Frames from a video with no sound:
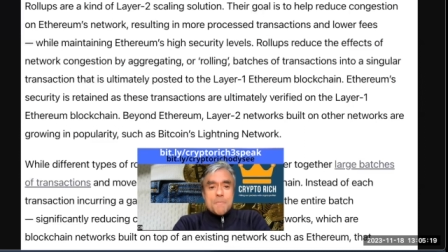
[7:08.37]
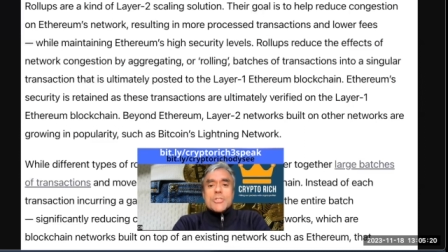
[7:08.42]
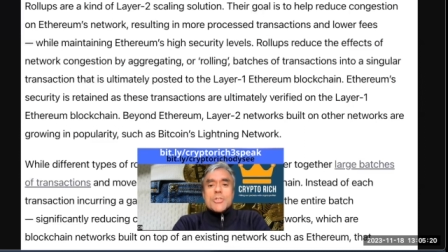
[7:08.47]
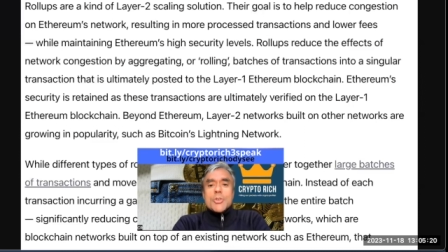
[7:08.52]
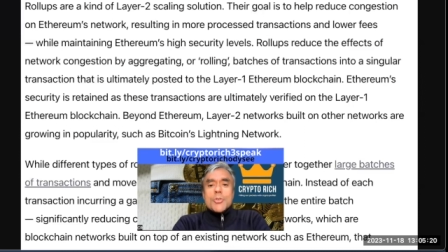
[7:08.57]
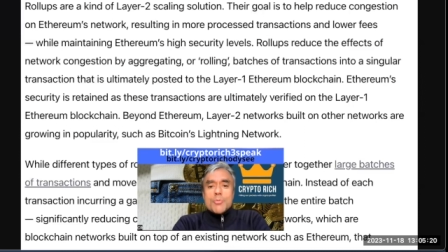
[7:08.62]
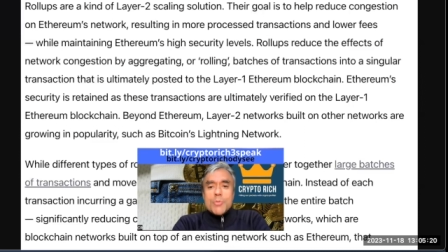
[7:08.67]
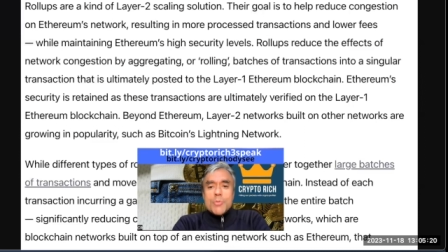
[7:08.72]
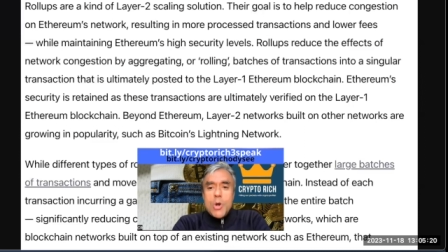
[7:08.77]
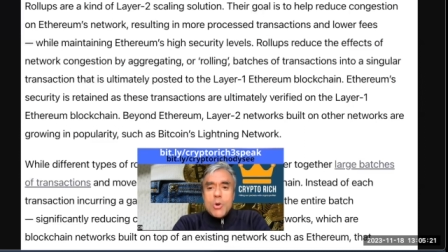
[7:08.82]

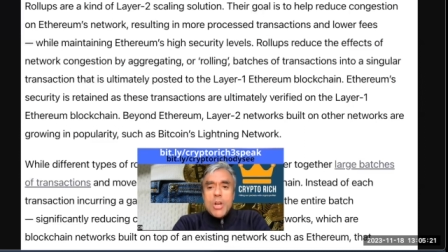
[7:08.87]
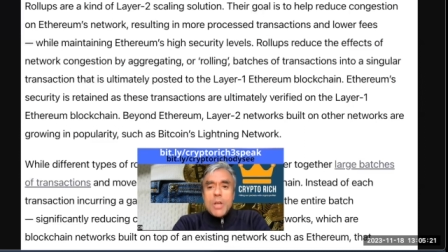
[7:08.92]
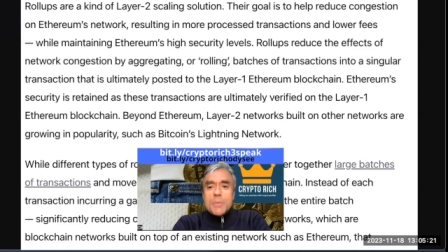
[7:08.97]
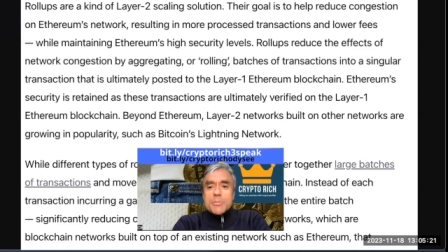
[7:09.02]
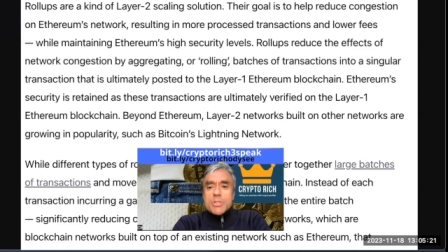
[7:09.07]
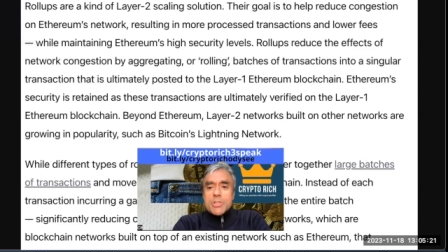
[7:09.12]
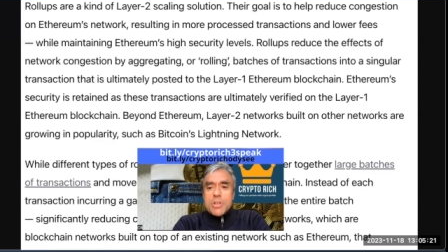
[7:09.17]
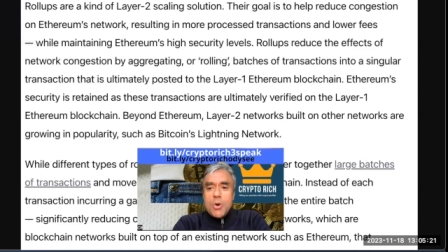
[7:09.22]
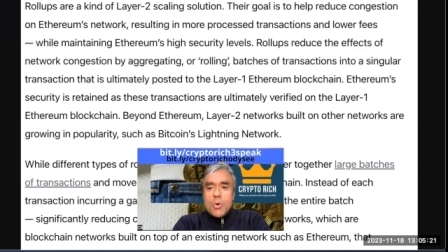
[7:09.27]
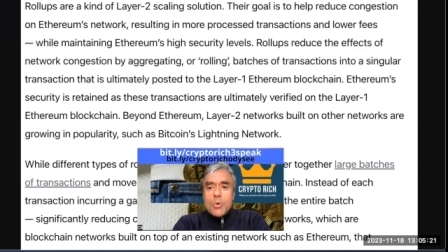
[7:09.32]
So
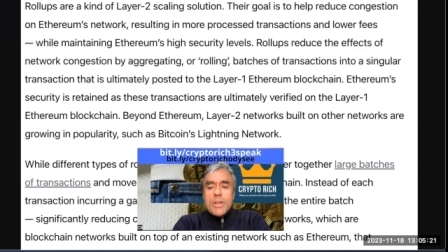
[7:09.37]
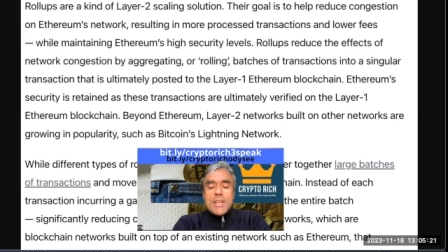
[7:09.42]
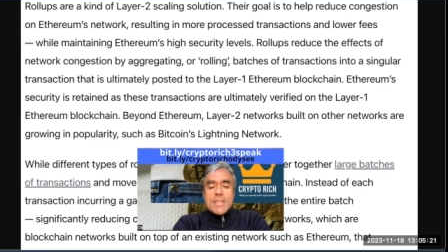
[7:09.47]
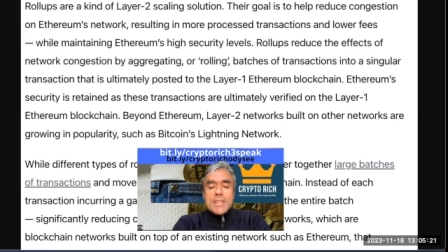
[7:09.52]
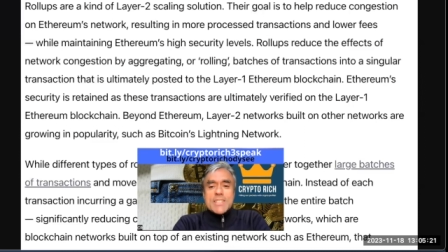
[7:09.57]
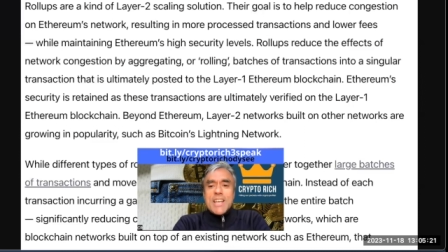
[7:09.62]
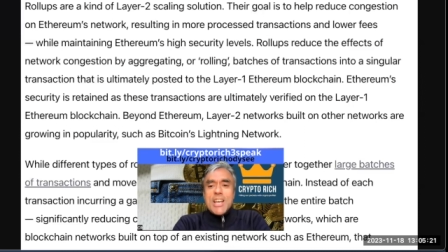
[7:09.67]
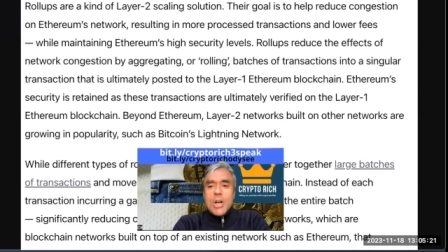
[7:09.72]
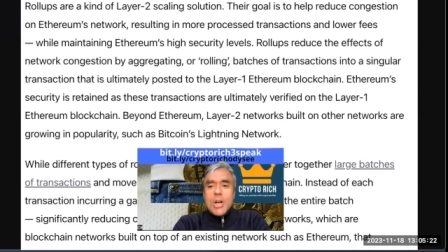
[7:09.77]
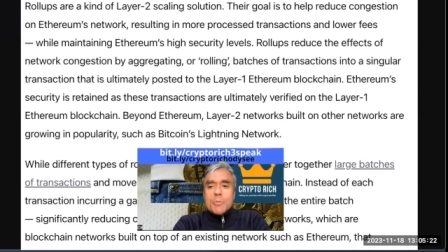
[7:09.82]
Rollups' goal is
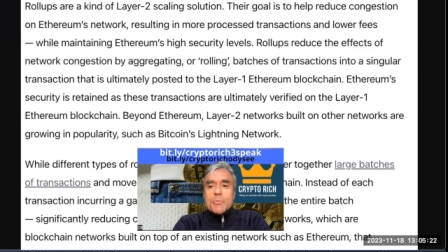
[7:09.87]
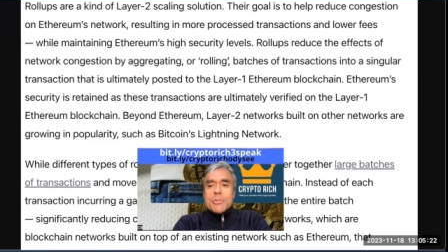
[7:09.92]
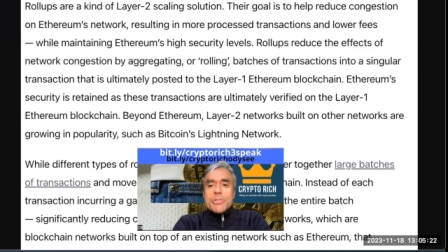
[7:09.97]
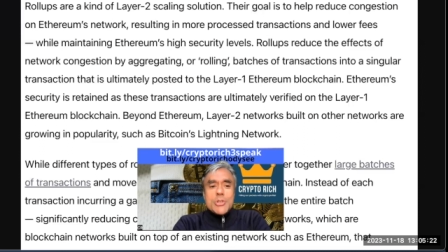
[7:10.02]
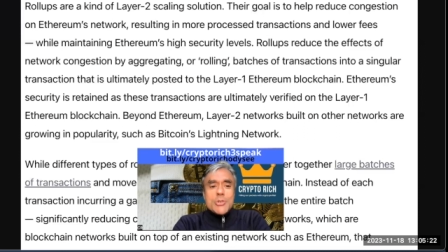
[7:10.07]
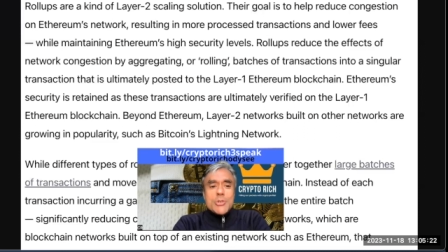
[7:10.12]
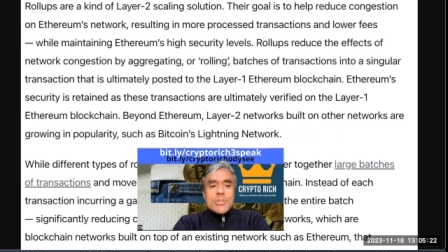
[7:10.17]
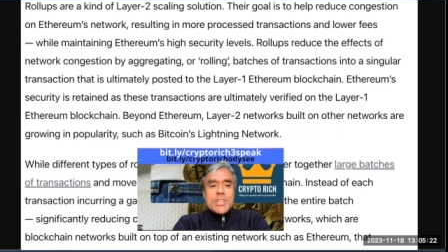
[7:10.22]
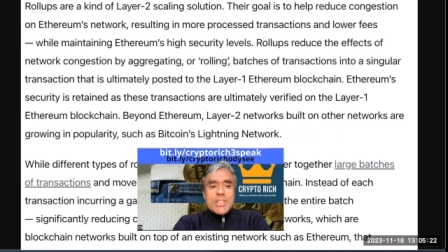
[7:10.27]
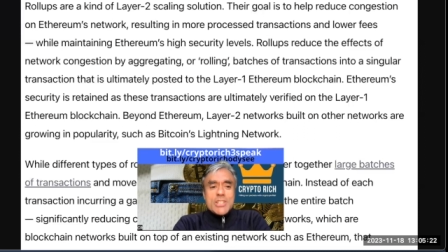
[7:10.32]
to help
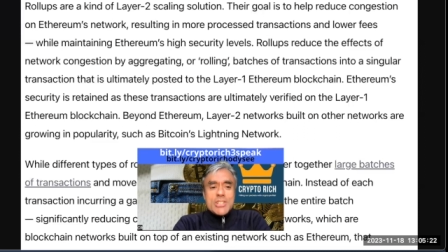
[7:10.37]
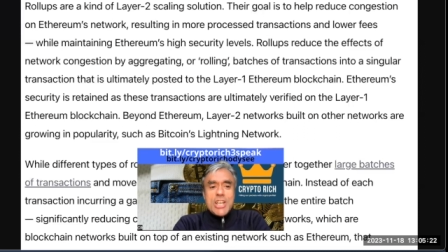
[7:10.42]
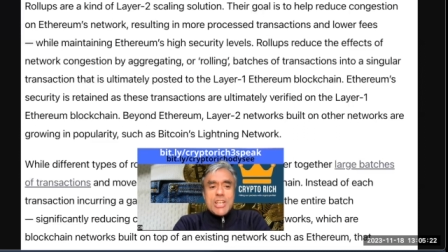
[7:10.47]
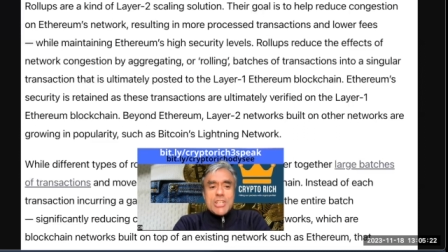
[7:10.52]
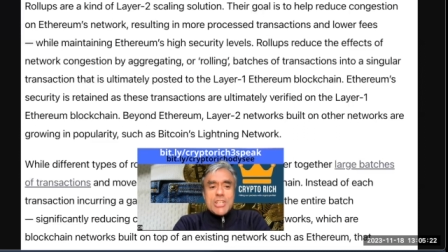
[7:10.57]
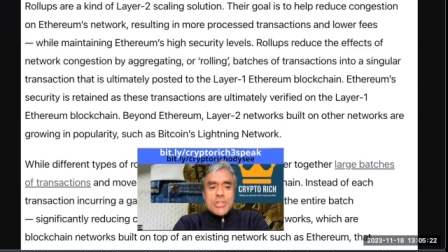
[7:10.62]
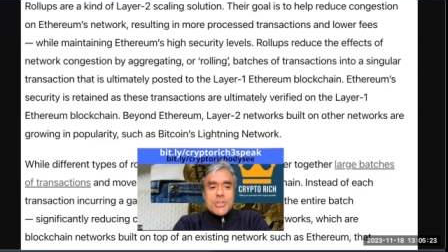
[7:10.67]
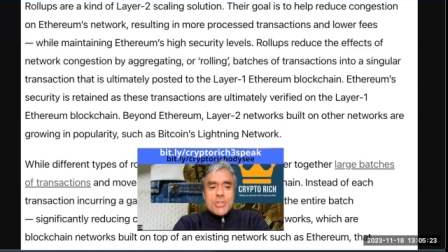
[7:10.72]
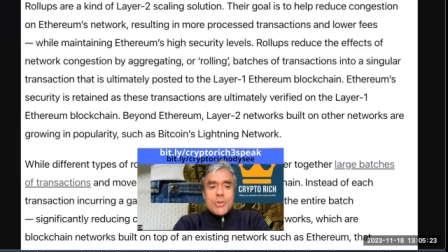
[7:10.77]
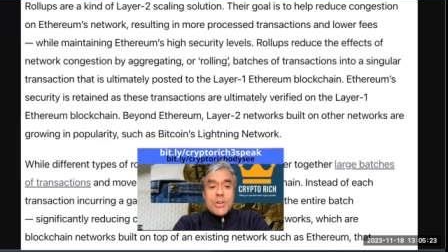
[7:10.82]
reduce
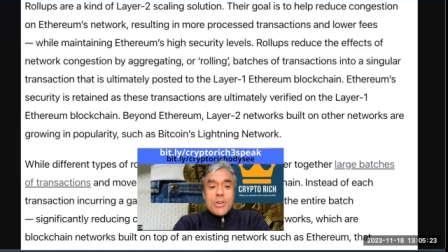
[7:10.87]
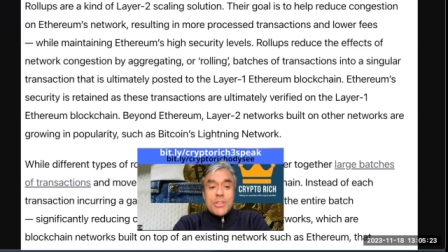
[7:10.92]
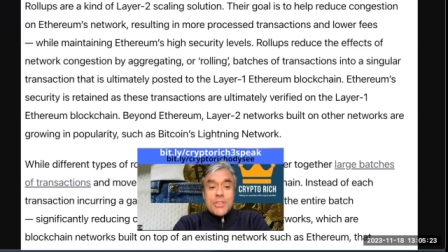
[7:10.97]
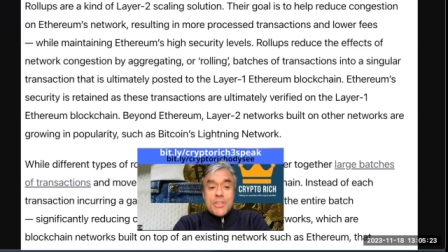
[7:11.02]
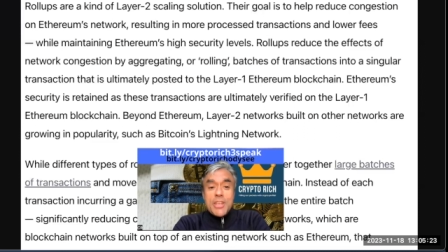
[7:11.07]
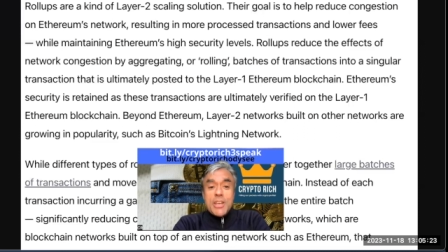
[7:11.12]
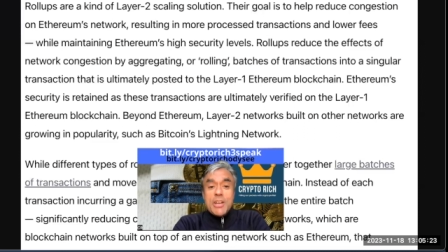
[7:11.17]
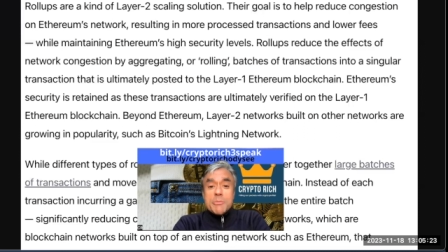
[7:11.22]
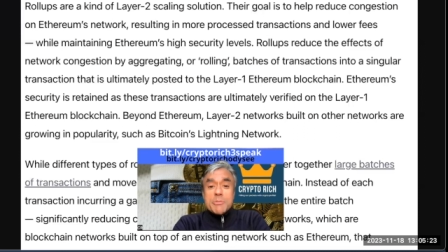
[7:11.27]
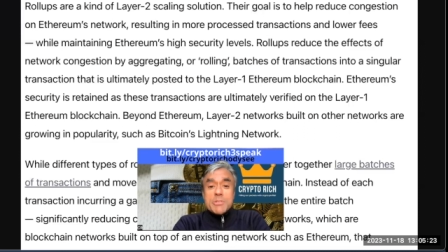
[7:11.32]
congestion on
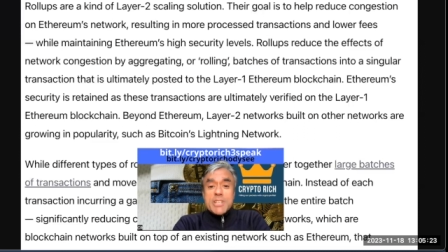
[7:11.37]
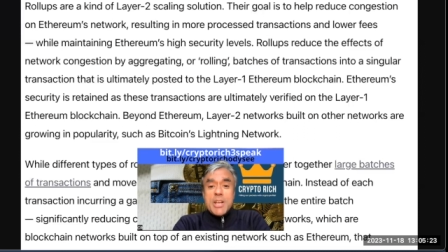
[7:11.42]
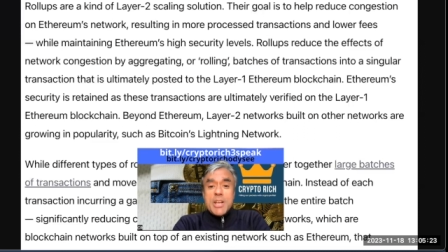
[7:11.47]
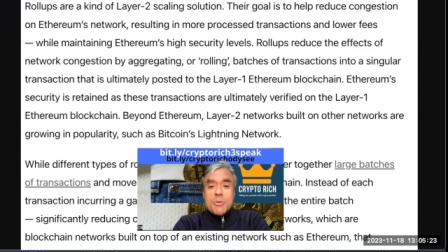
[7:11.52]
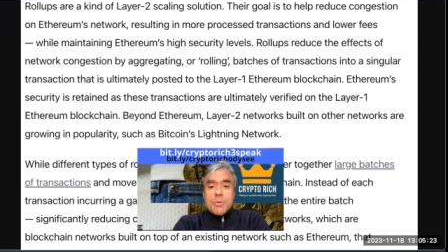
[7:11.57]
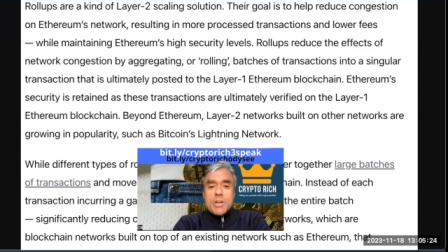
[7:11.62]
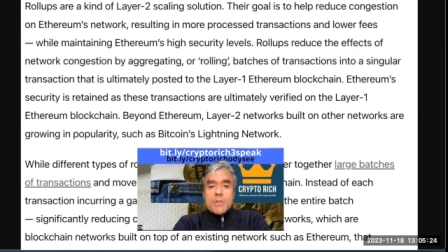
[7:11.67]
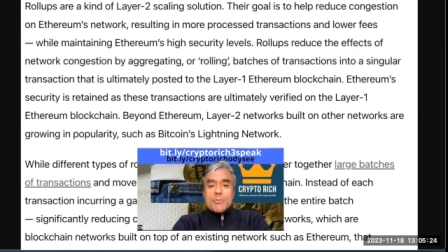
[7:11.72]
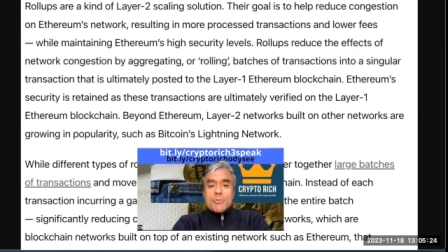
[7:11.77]
Ethereum's network,